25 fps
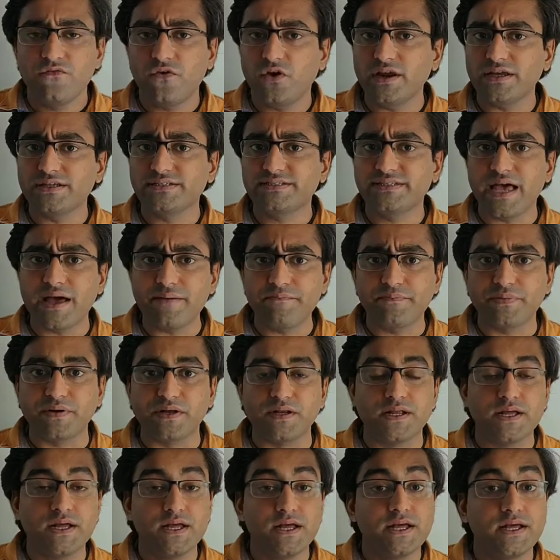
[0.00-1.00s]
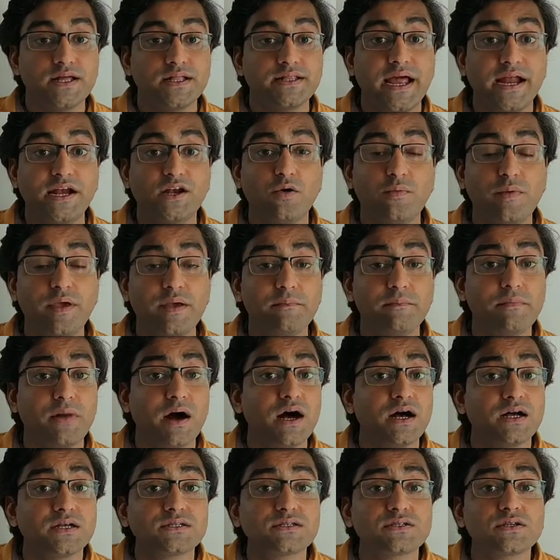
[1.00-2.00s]
For example, the atomic
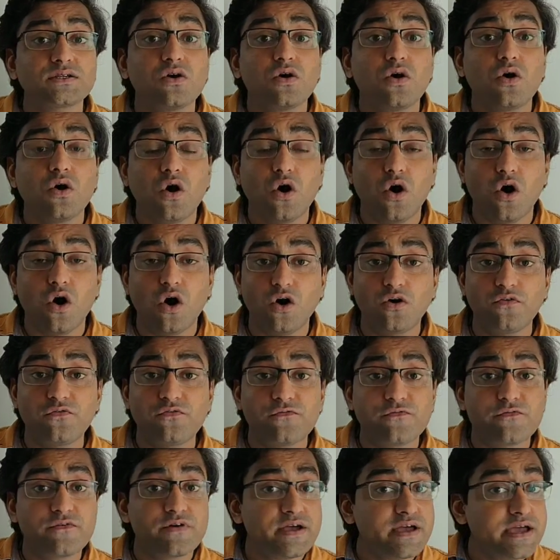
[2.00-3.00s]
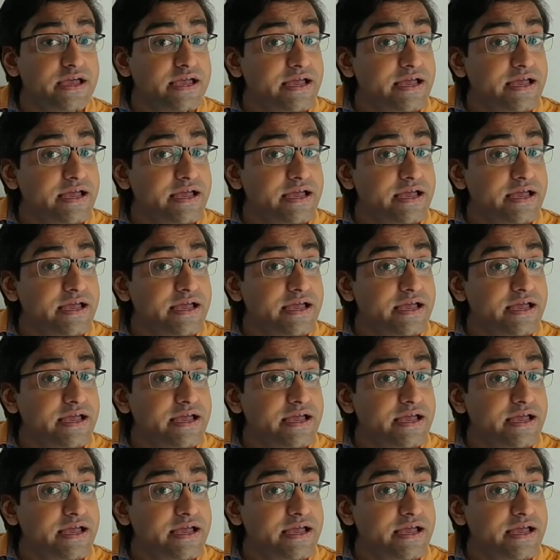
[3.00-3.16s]
mass of